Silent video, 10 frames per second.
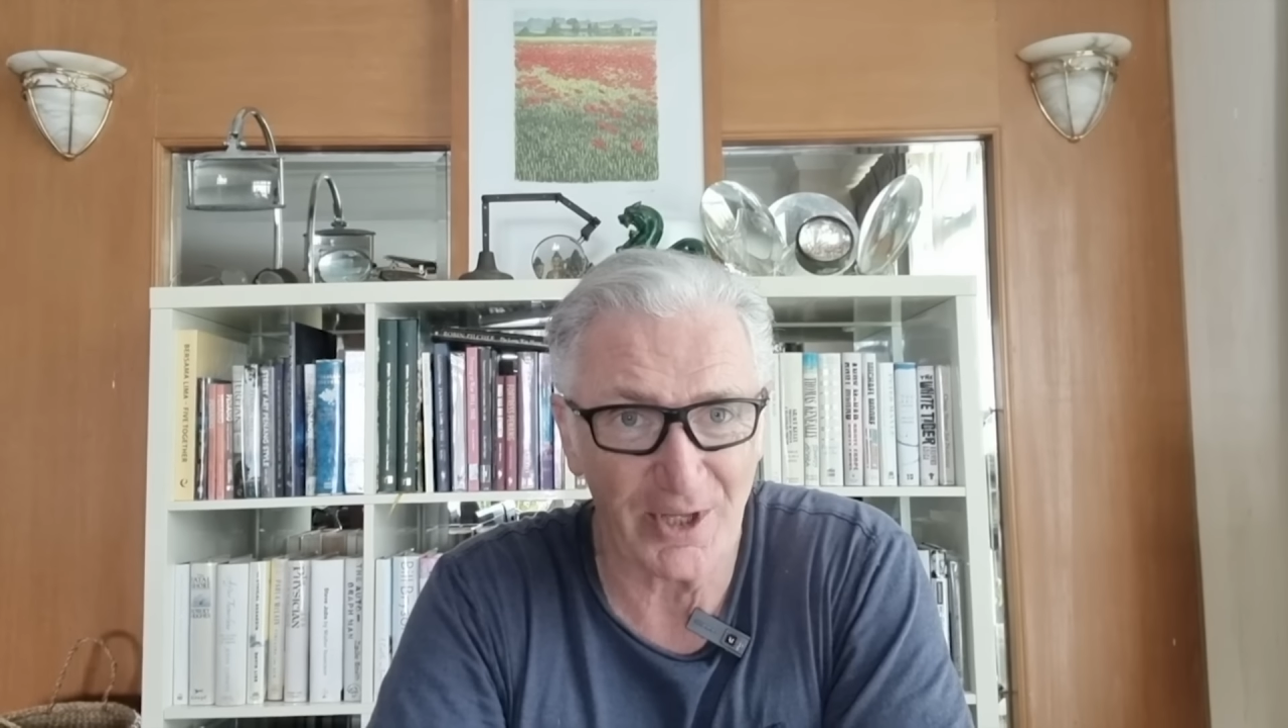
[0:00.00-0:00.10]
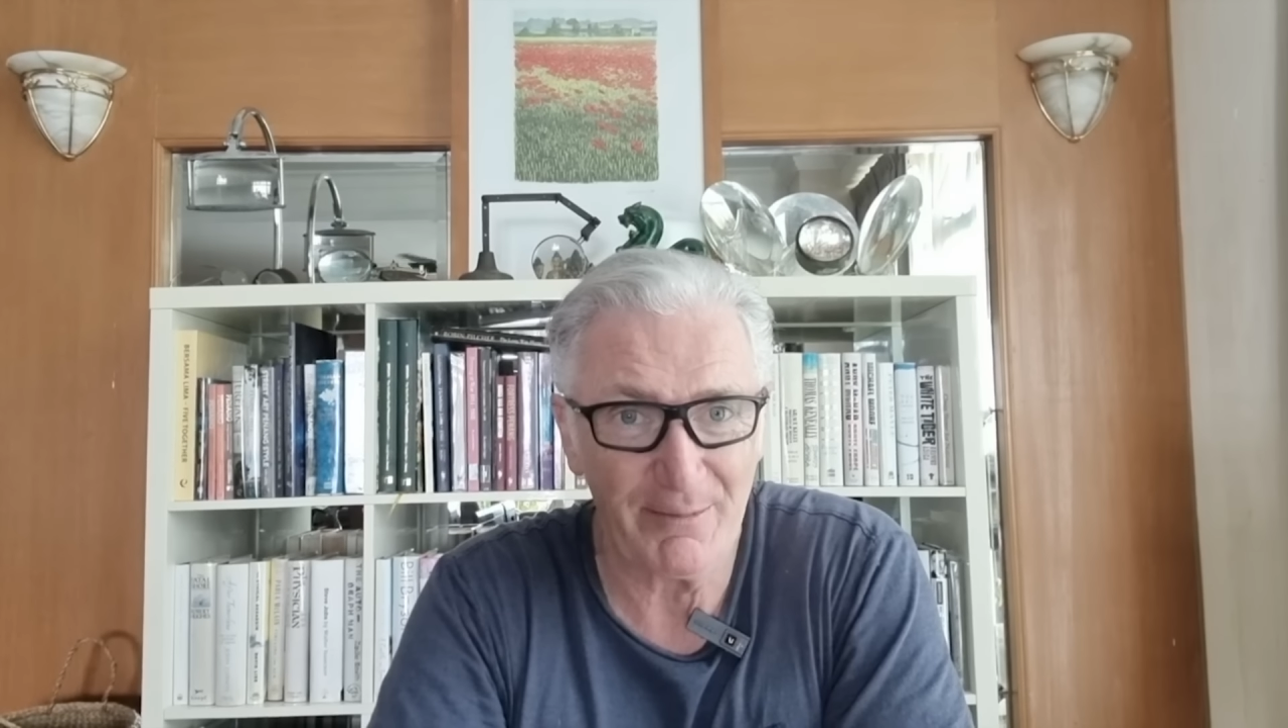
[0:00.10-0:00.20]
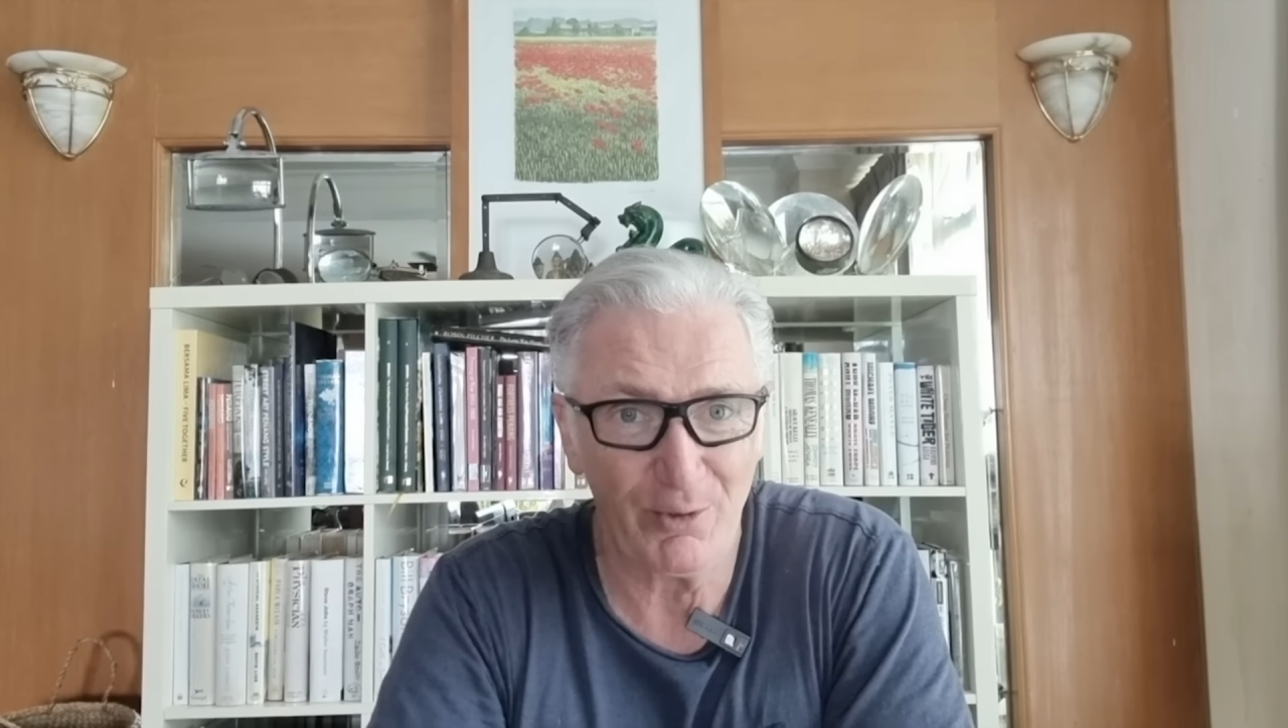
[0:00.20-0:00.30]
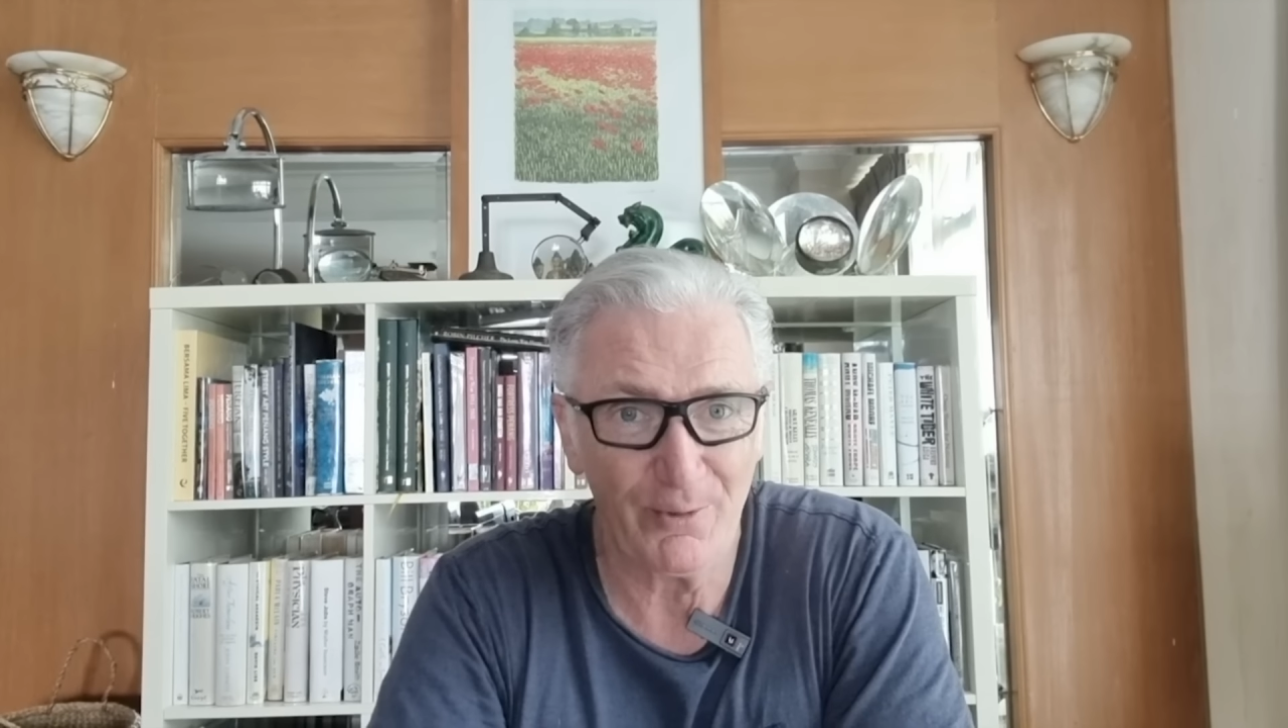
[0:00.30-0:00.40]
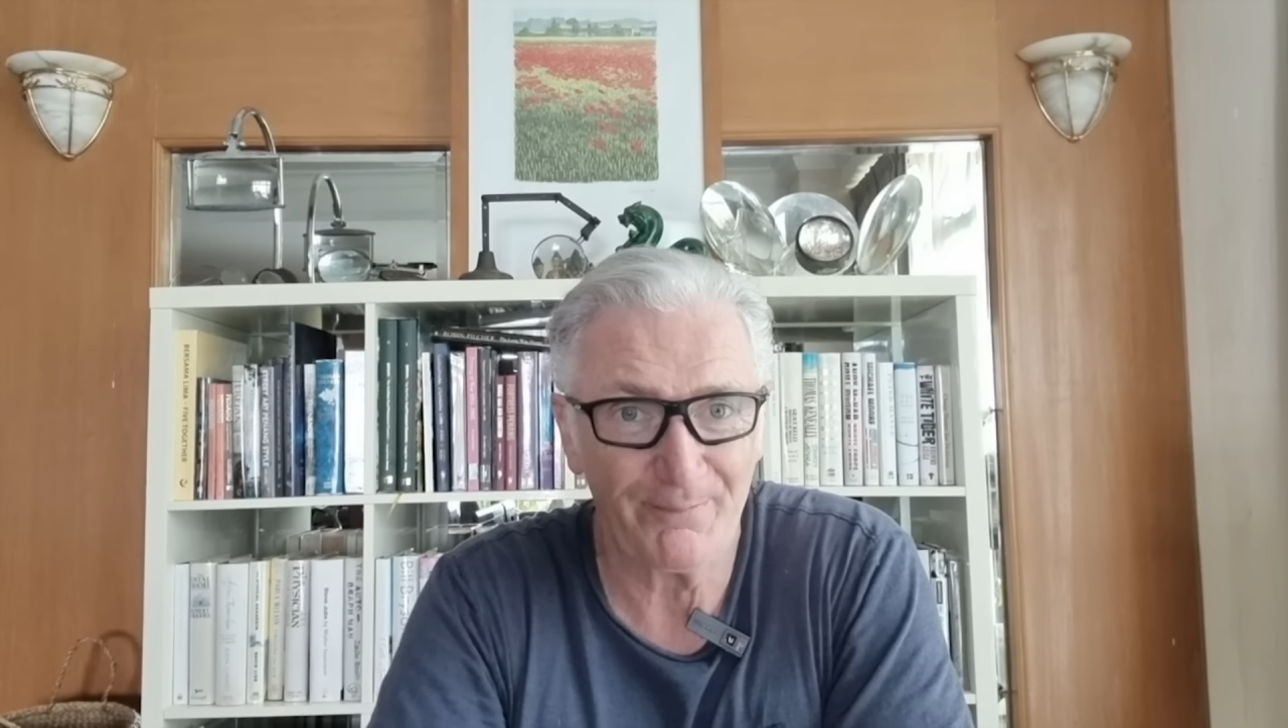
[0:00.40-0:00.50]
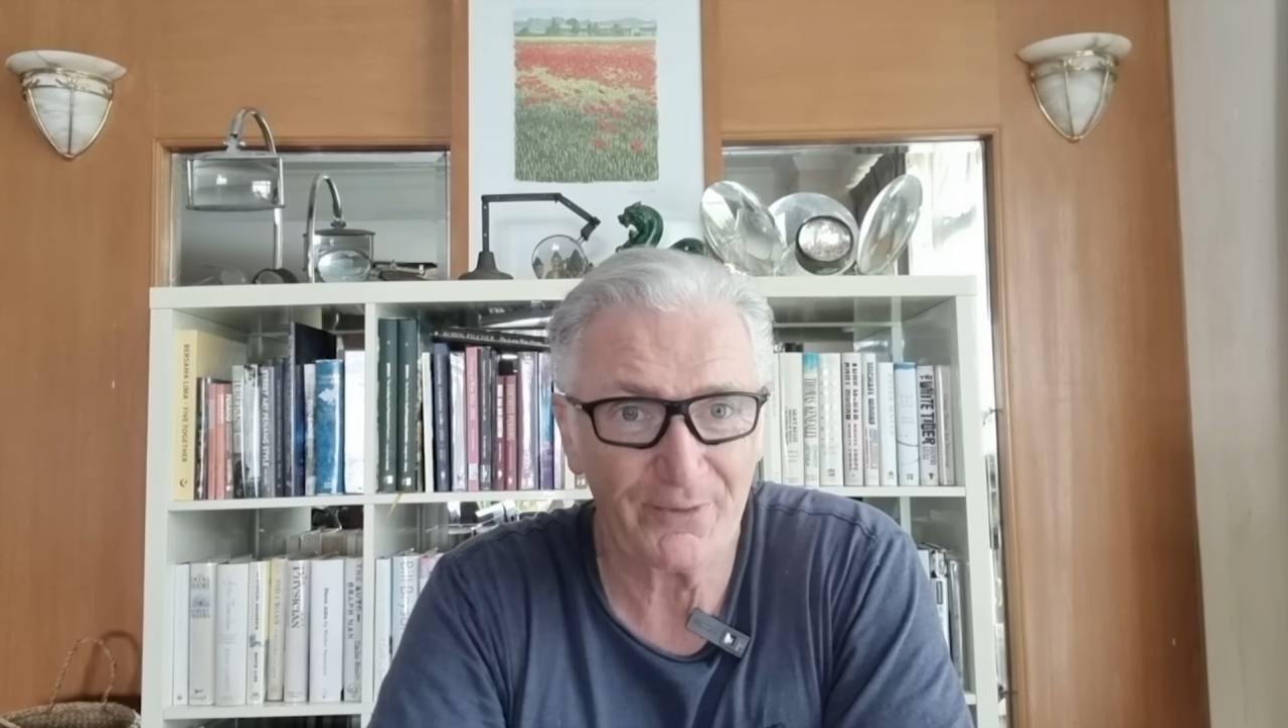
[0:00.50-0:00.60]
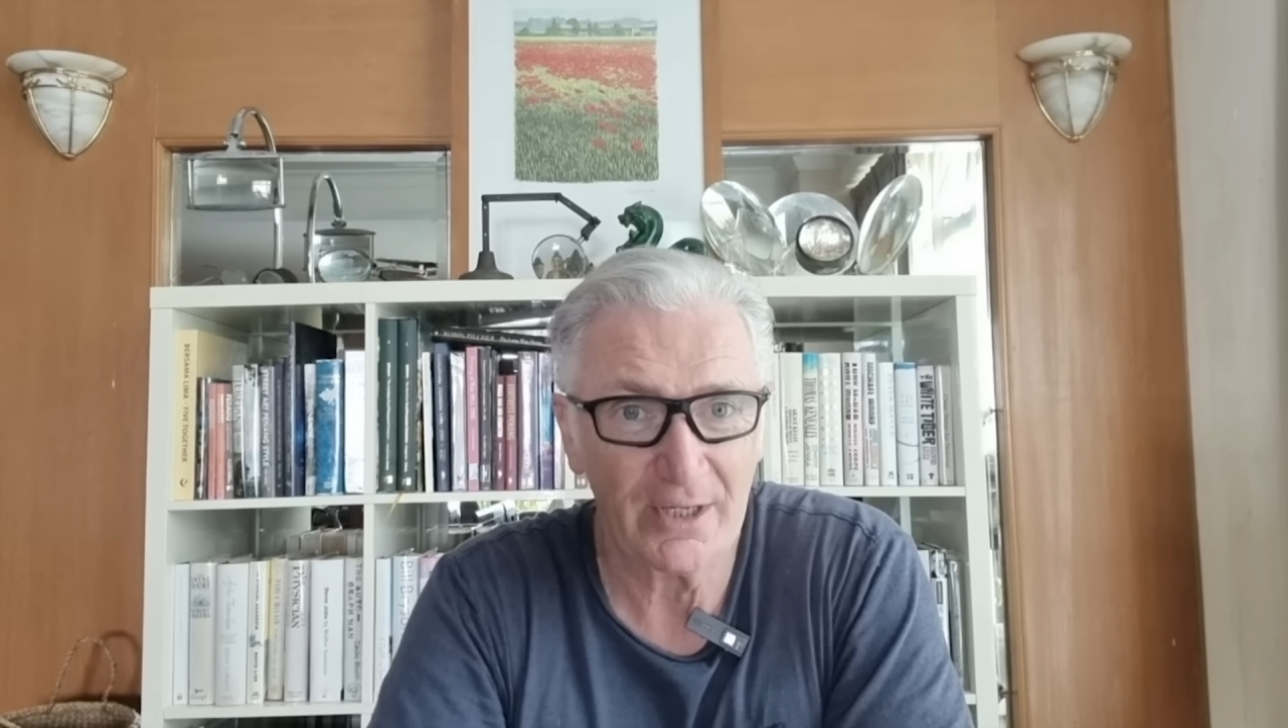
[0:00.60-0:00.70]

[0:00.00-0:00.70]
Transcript: airport.